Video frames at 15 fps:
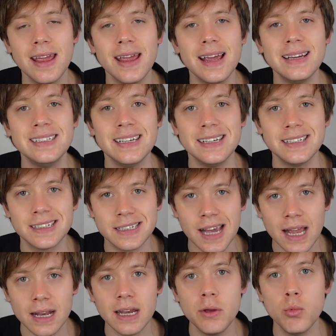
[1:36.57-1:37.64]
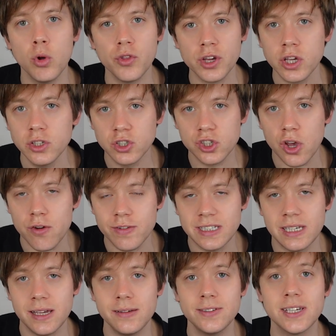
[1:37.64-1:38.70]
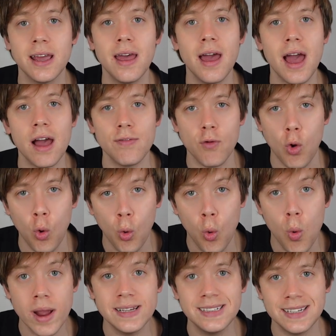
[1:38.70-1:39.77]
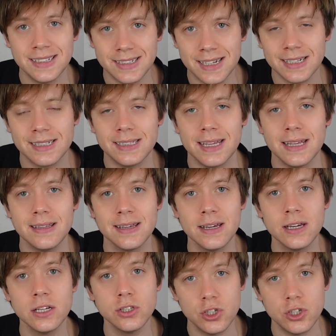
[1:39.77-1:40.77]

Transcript: is exactly what the Conservatives have always existed to